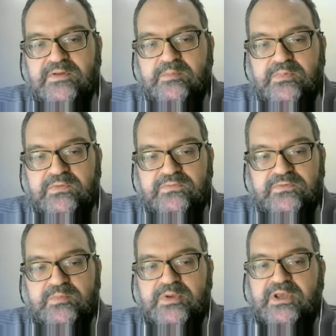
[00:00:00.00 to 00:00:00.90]
they proved
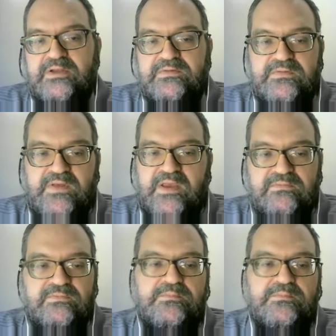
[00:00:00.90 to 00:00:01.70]
to be unsafe.